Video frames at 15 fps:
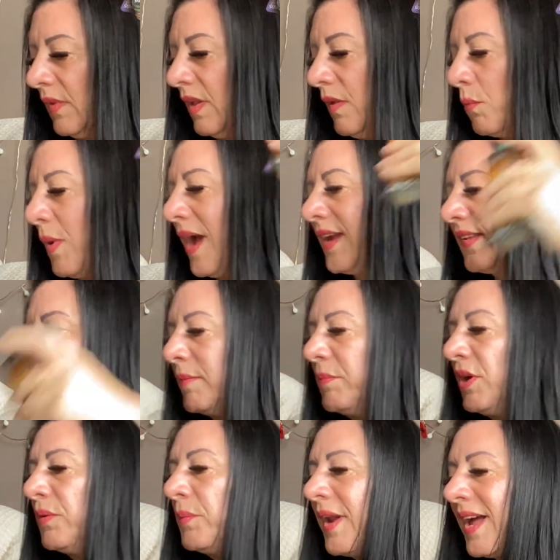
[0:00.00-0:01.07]
Waxing
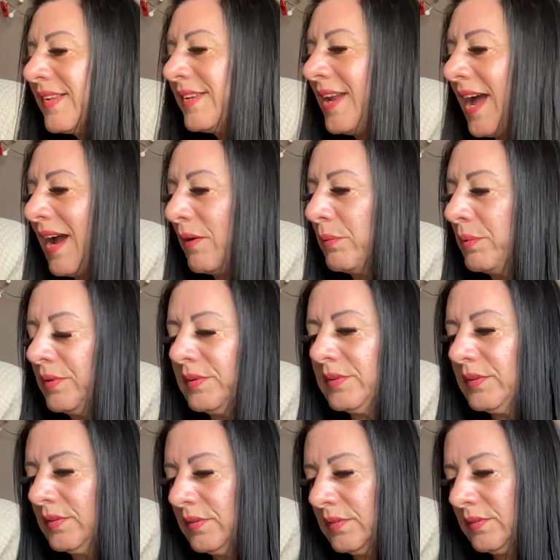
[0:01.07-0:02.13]
moon. Well, that's now.
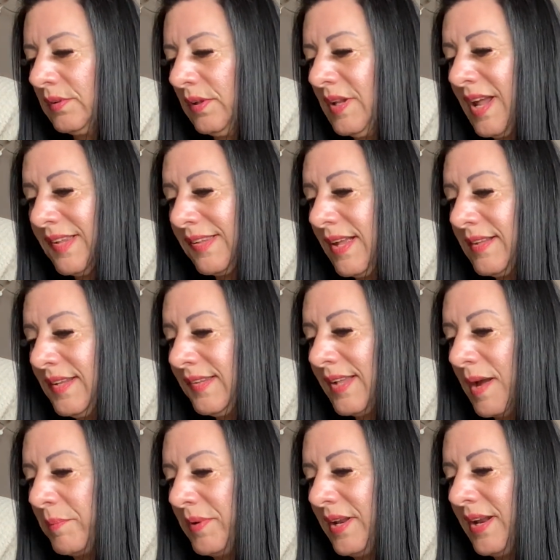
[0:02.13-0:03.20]
That's like this
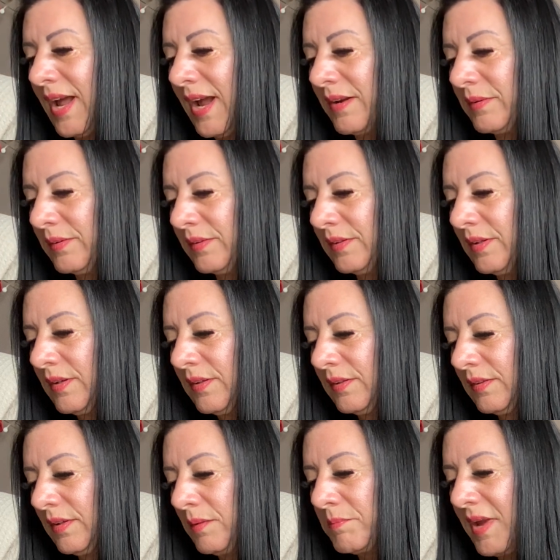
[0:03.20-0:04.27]
happening now.
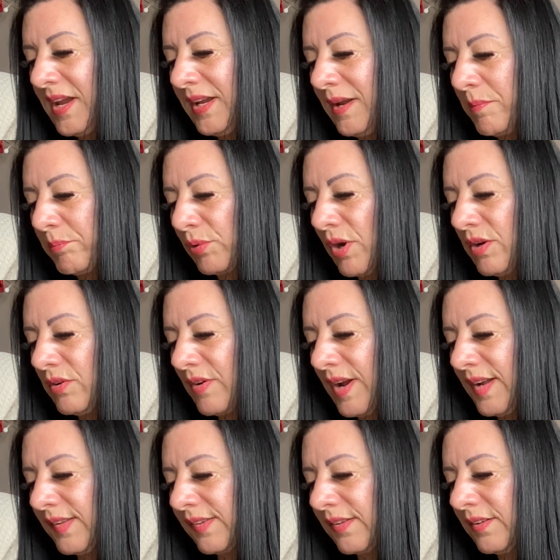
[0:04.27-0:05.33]
Making
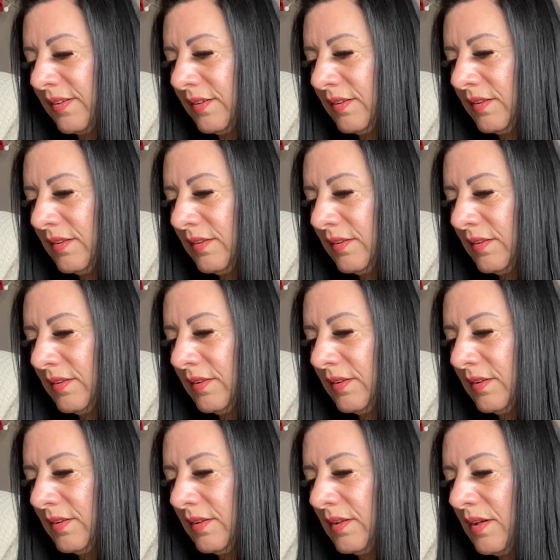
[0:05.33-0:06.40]
progress.
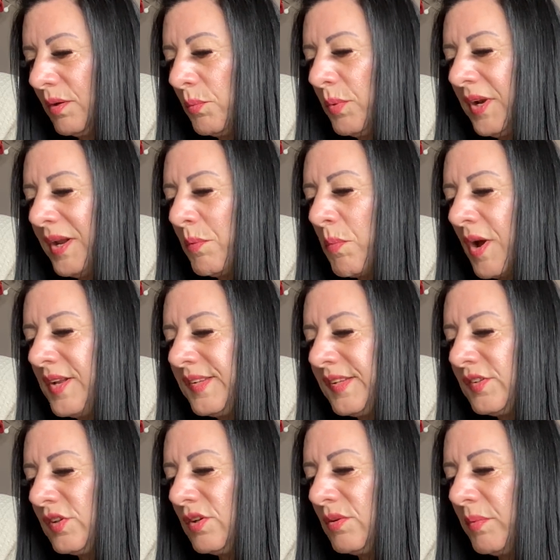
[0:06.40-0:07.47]
Within 1 to
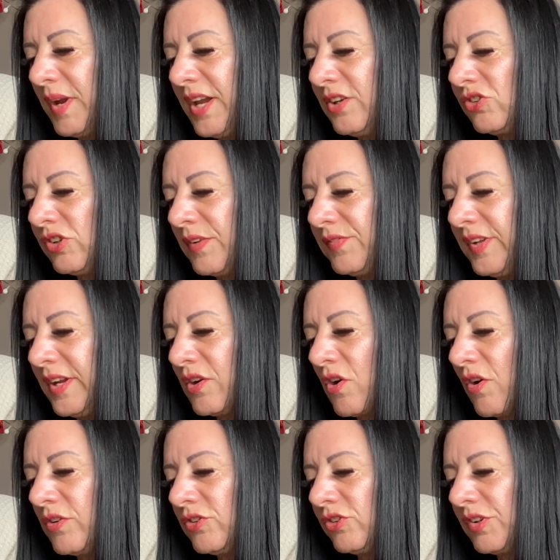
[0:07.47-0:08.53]
2 weeks, shifting
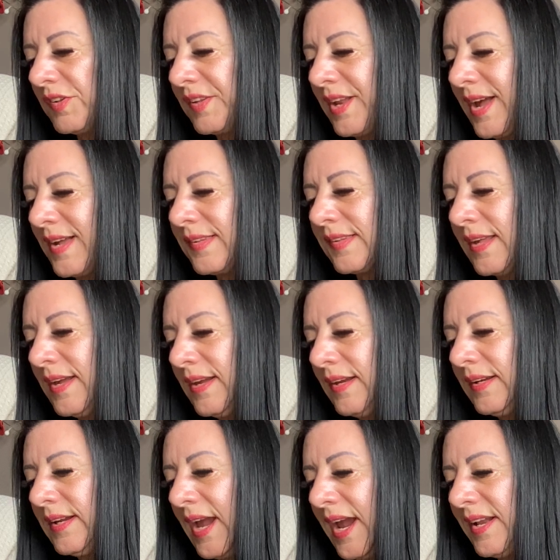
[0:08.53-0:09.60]
consciousness,
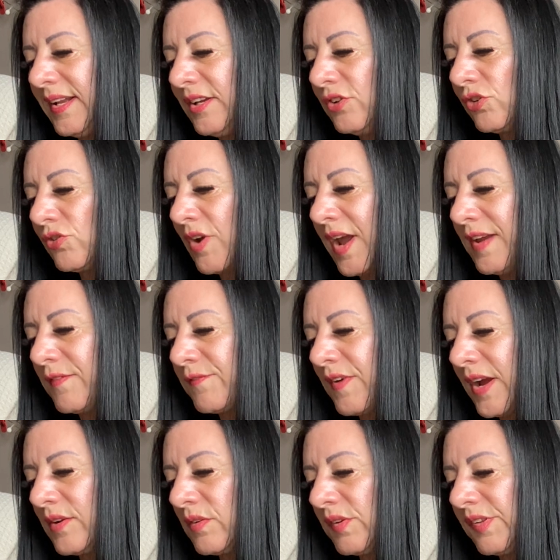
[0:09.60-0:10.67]
gaining strength,
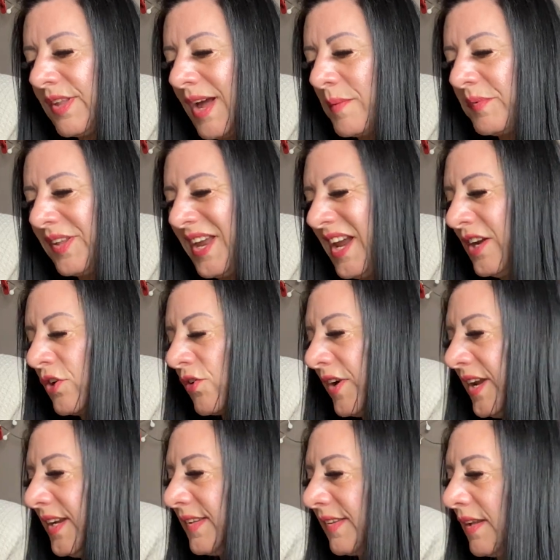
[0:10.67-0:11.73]
final steps,
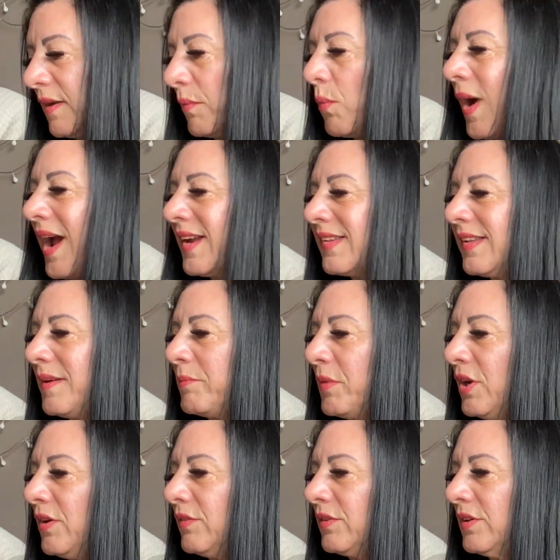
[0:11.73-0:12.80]
increase. Waxing
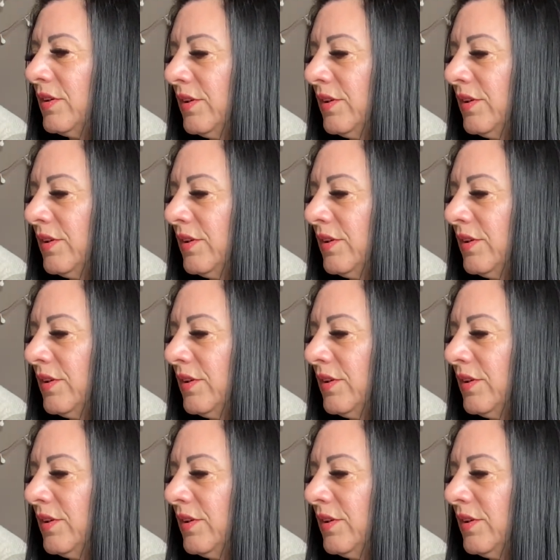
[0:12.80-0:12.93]
moon.